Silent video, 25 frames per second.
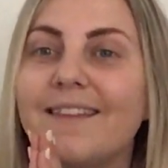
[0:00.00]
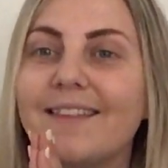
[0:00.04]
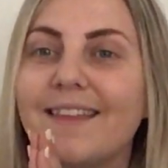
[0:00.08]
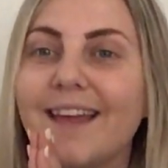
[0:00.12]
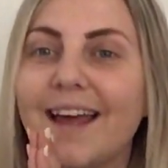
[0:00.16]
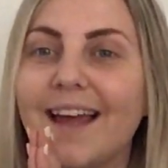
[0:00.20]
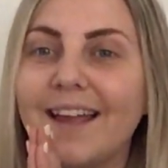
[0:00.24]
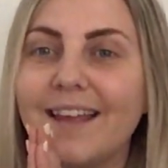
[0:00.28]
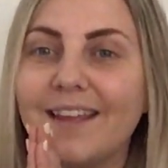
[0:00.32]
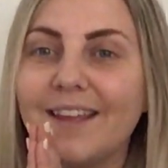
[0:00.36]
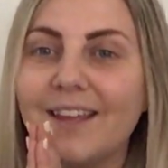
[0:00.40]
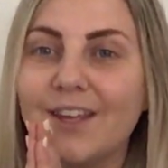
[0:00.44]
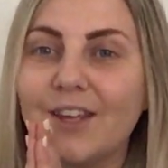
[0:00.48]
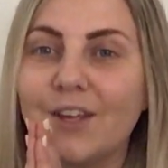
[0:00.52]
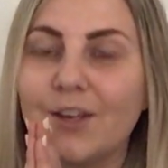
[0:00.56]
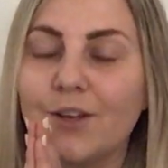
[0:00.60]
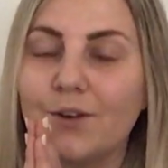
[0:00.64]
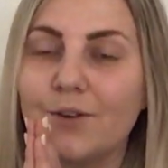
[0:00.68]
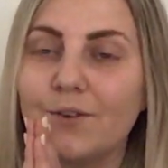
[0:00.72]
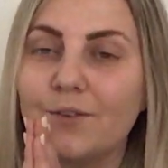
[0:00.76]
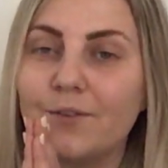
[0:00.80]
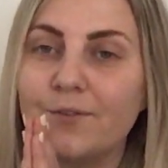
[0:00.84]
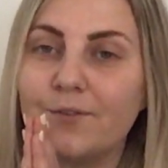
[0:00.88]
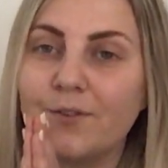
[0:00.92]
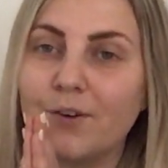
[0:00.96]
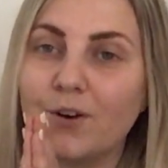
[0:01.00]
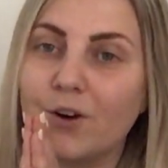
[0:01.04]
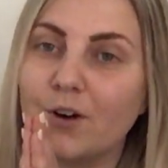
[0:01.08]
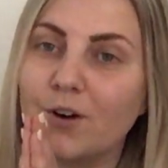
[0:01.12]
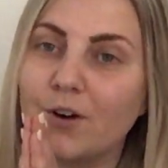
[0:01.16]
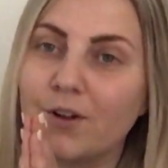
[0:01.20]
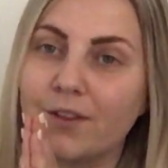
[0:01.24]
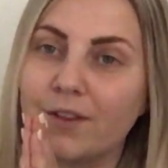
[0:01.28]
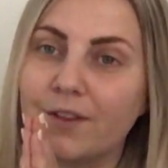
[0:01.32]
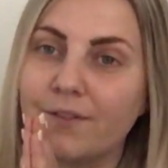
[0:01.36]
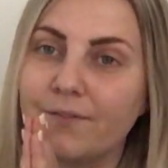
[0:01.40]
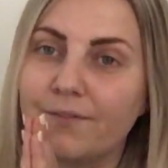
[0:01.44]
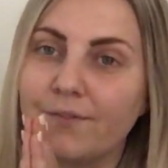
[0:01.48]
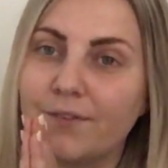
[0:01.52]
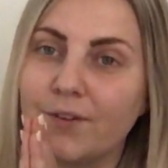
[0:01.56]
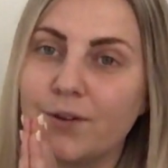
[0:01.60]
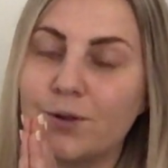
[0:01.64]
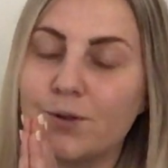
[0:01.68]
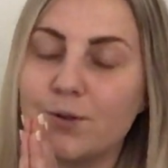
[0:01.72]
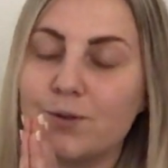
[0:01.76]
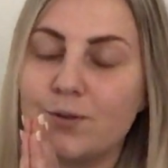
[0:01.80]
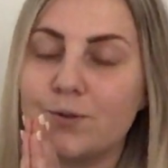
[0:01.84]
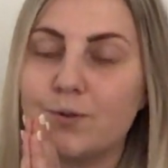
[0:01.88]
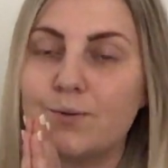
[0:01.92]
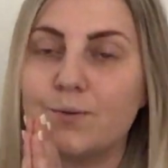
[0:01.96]
Thank you for the
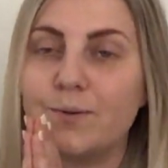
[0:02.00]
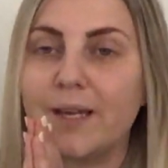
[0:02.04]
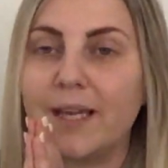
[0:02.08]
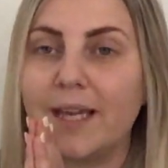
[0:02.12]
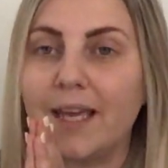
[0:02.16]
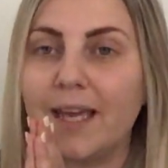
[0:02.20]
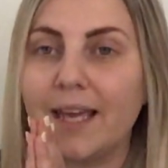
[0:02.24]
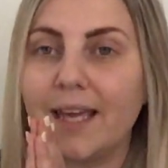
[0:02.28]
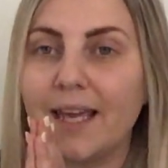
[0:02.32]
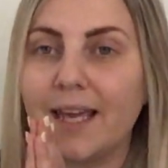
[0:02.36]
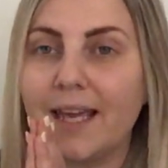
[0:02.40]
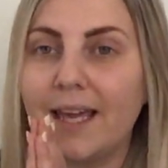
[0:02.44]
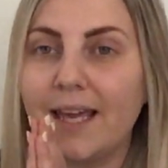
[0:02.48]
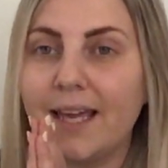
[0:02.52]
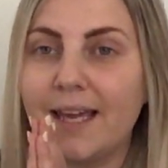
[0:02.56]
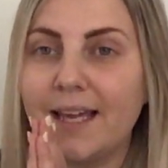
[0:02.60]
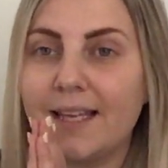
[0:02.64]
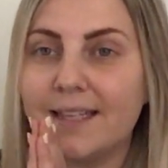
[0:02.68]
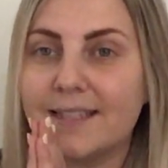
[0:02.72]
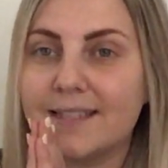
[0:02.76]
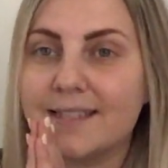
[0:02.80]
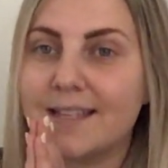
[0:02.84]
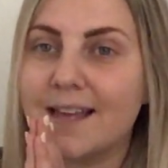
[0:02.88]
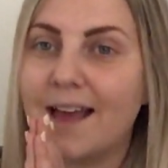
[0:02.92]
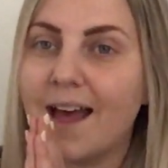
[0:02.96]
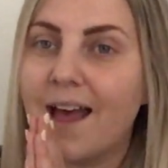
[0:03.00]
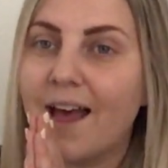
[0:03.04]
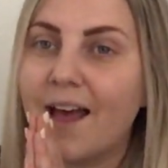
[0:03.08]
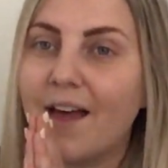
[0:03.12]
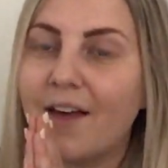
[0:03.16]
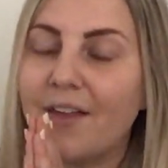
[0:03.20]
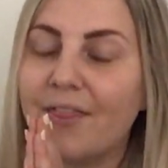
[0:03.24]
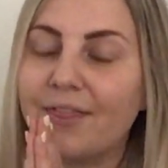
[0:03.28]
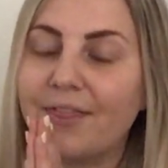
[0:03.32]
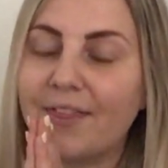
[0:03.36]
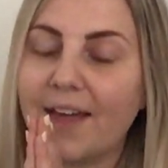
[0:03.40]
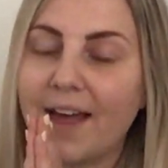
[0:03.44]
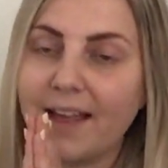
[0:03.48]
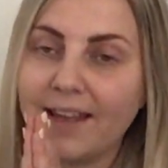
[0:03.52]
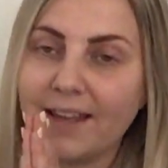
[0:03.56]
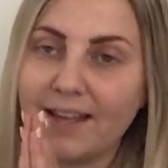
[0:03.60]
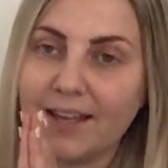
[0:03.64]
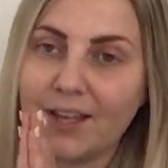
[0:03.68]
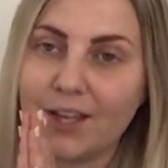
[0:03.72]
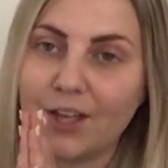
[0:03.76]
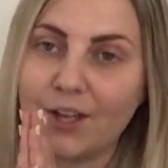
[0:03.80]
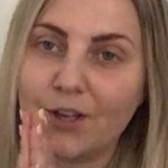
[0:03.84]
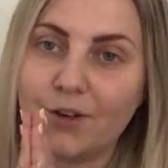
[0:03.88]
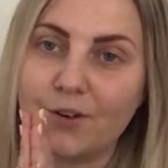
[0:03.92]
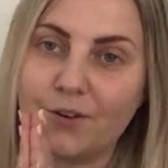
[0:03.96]
food we eat.
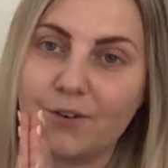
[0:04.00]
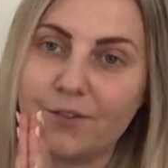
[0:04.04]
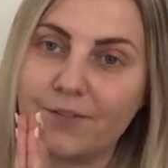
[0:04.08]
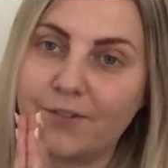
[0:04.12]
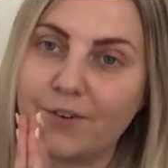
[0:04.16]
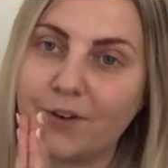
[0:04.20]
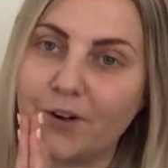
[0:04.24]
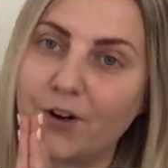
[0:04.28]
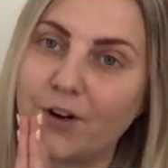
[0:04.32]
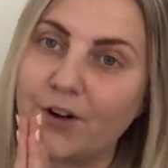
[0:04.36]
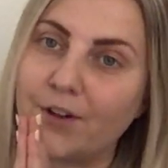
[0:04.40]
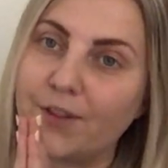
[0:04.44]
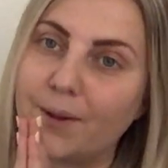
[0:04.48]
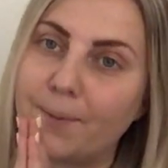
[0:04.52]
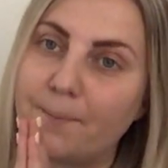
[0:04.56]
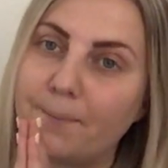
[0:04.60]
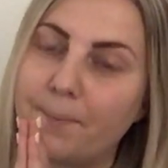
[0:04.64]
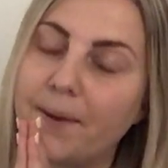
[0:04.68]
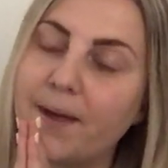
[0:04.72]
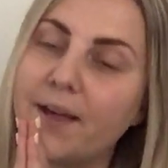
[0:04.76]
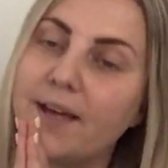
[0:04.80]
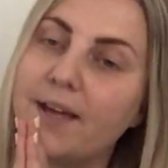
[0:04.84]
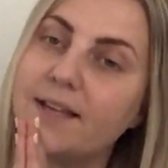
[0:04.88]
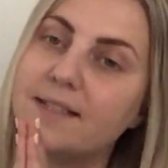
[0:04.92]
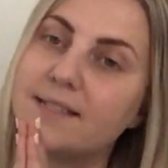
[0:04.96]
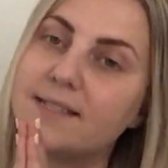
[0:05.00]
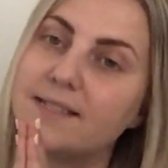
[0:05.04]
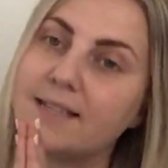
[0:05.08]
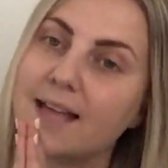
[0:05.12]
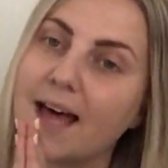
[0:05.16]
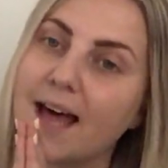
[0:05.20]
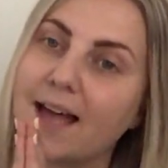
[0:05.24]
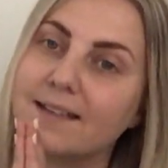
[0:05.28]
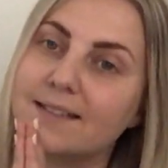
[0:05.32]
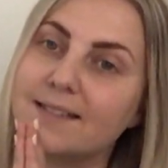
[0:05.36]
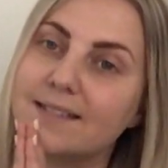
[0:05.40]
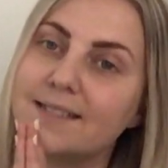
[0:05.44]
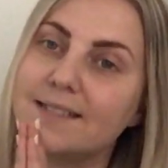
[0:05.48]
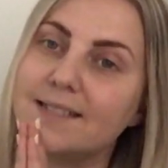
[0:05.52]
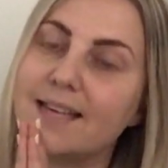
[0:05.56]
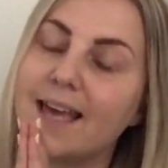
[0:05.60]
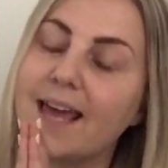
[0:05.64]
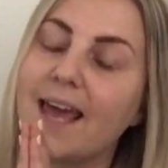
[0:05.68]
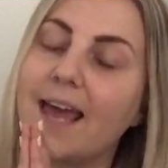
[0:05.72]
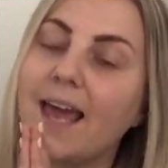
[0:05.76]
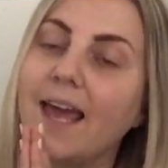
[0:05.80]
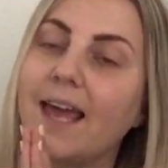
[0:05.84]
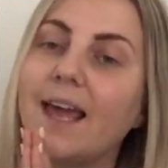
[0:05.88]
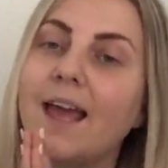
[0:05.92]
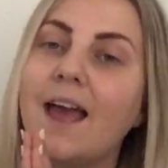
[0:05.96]
Thank you for the birds that
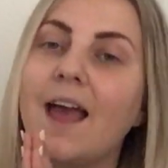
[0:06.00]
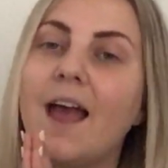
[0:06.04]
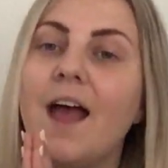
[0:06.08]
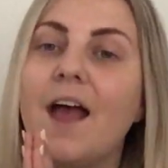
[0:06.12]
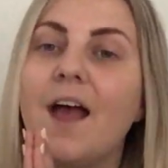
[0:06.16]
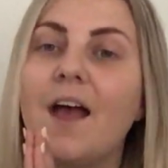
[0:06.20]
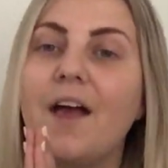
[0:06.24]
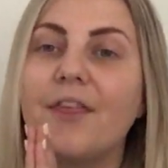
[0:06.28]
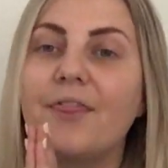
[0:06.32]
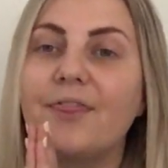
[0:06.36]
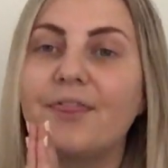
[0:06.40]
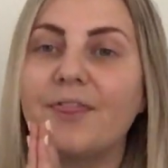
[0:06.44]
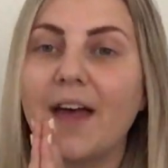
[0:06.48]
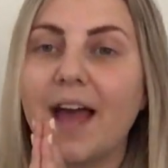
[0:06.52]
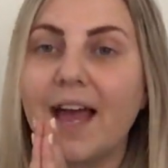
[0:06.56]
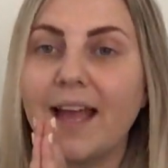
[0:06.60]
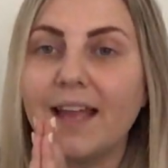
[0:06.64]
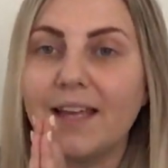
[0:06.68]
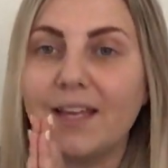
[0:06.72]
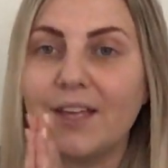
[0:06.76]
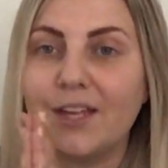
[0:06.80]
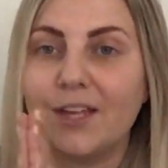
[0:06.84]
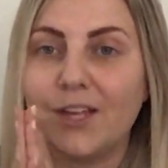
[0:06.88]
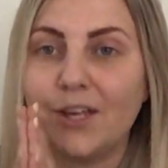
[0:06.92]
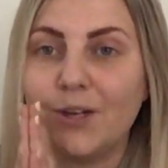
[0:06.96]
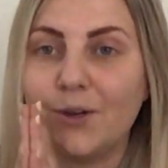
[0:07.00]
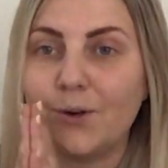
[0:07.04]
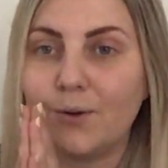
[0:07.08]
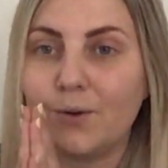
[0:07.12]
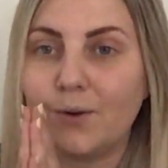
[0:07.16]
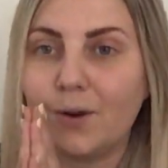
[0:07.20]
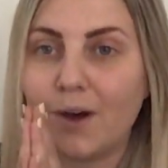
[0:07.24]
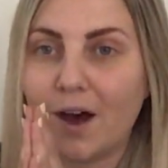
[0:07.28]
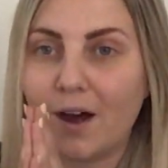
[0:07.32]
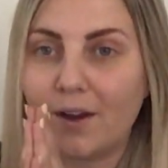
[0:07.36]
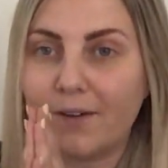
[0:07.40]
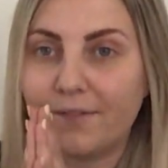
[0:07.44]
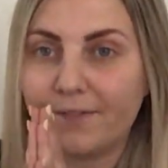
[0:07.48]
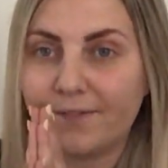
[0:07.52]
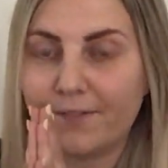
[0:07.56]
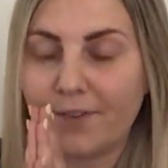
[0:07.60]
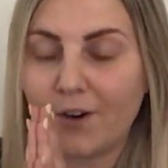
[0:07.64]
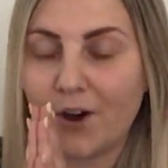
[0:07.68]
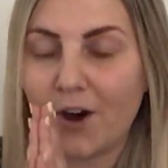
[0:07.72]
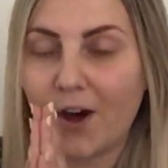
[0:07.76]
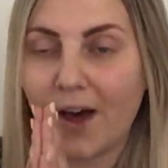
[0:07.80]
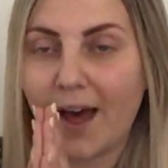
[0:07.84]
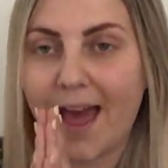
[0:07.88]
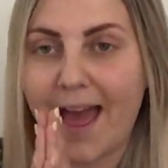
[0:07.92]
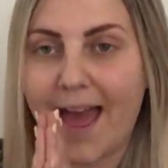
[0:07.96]
sing. Thank you, God,
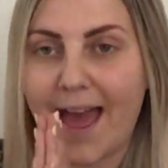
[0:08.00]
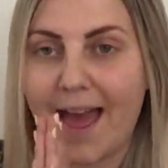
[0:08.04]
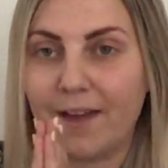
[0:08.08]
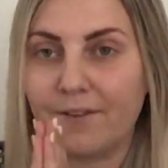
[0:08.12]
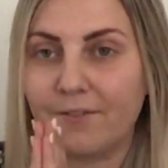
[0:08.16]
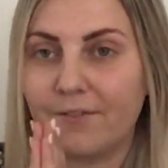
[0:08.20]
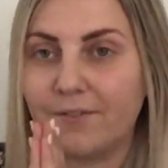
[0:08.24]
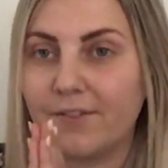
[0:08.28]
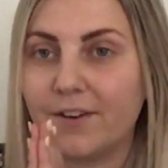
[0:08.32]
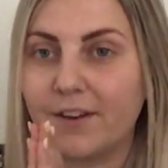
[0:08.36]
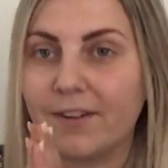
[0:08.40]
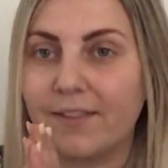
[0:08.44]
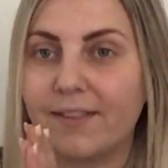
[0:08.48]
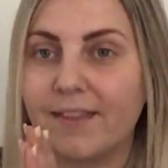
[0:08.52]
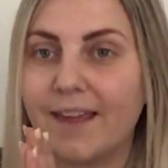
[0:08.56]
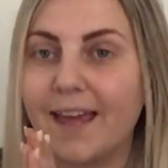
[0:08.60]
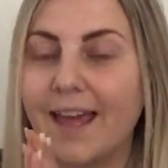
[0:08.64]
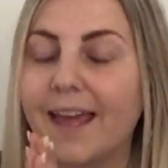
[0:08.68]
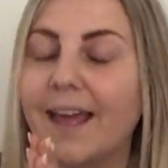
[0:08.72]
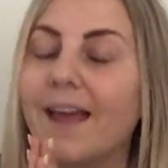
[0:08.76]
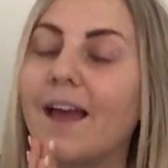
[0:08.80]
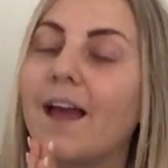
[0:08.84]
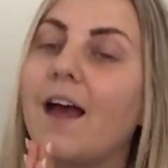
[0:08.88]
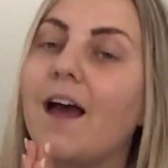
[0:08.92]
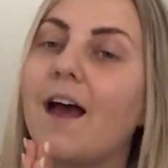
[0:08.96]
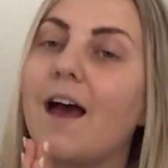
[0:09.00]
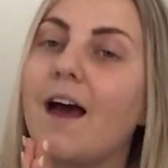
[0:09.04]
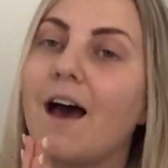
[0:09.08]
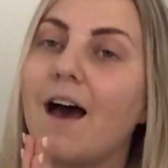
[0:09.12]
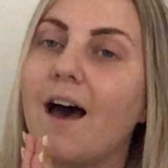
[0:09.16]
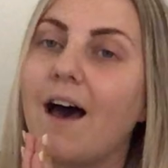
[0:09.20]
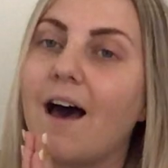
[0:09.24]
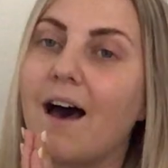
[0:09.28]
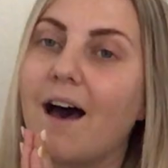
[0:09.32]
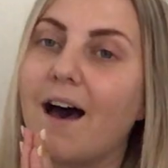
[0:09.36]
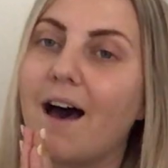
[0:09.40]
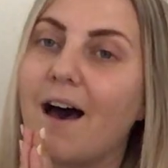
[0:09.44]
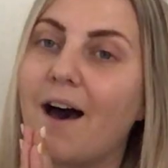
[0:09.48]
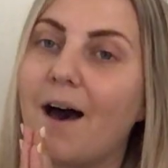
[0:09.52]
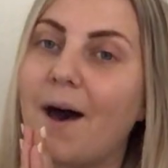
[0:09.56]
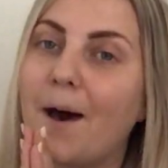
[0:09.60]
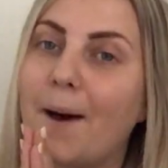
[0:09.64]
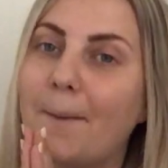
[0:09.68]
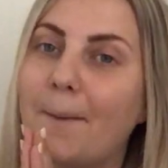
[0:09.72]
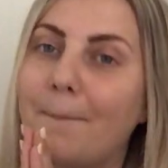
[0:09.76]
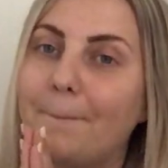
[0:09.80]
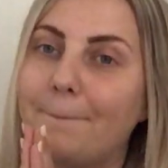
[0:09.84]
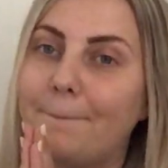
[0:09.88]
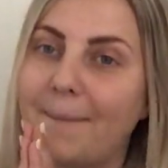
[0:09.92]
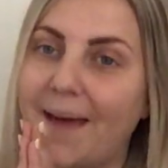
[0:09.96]
for everything.
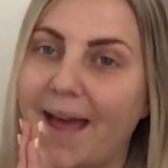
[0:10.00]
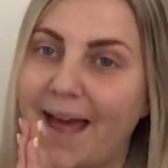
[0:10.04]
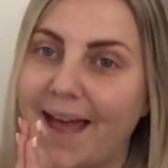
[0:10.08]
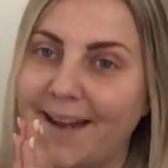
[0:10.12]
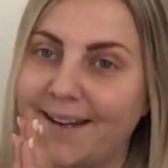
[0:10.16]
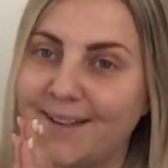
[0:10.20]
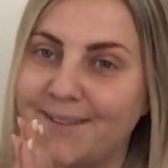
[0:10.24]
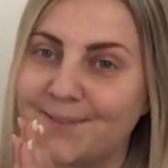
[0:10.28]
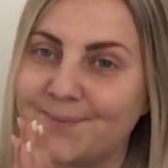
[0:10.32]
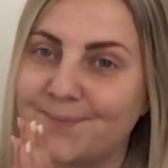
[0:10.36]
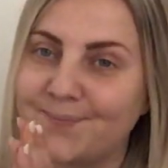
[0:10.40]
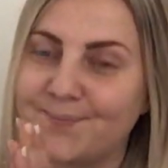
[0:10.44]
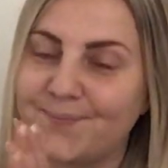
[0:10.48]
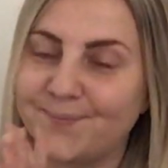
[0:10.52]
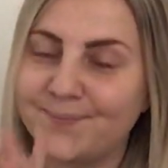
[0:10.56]
Amen.